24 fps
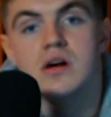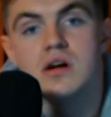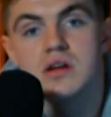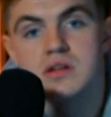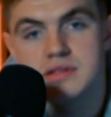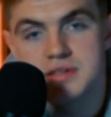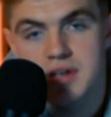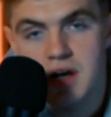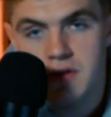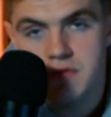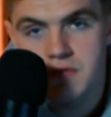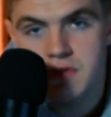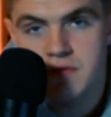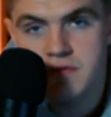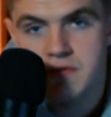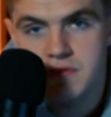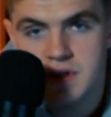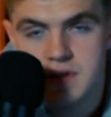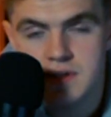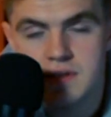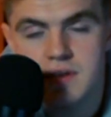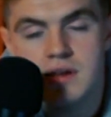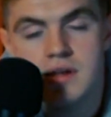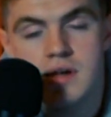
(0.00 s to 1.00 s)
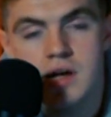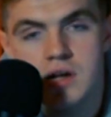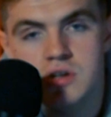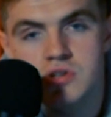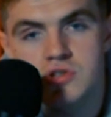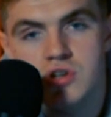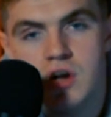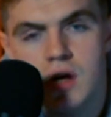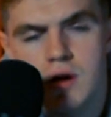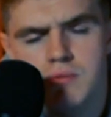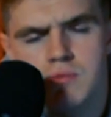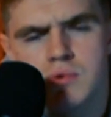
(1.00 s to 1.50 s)
A self-inflicted
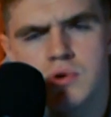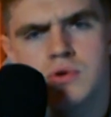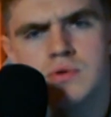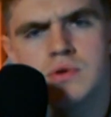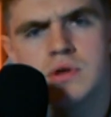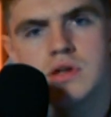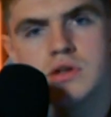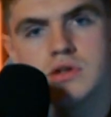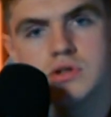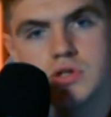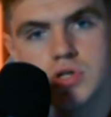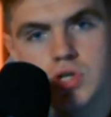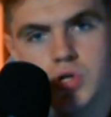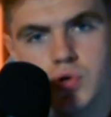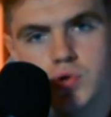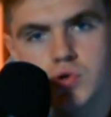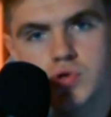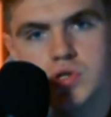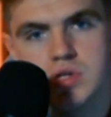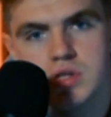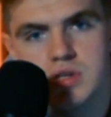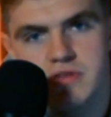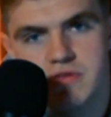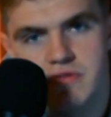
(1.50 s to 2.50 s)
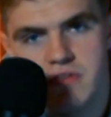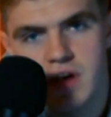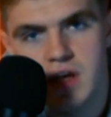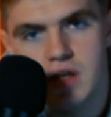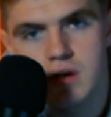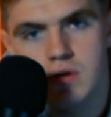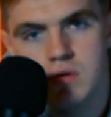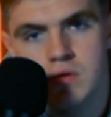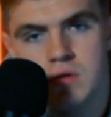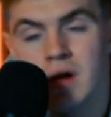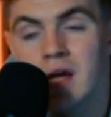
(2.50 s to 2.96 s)
gunshot wound is usually fatal,